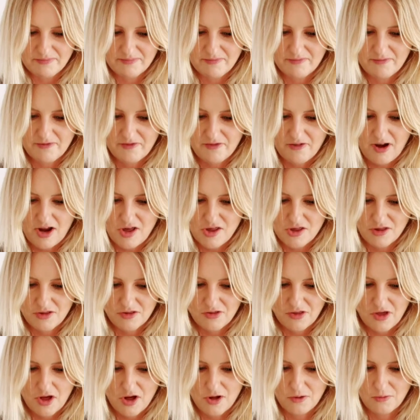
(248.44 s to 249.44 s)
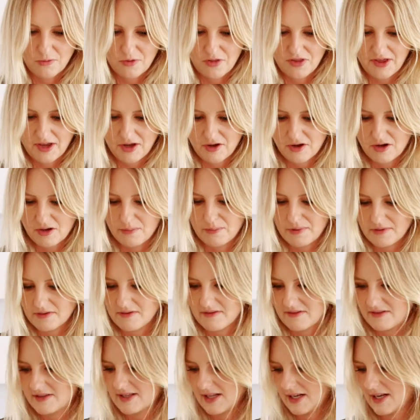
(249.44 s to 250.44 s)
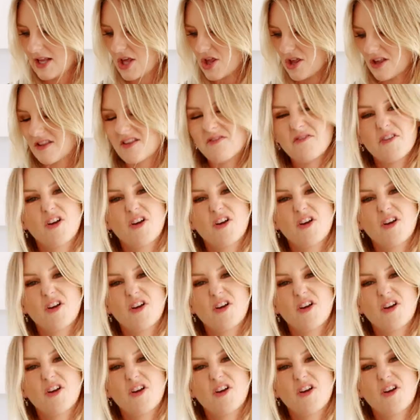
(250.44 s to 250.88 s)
freshens the whole thing up. It's delicious. If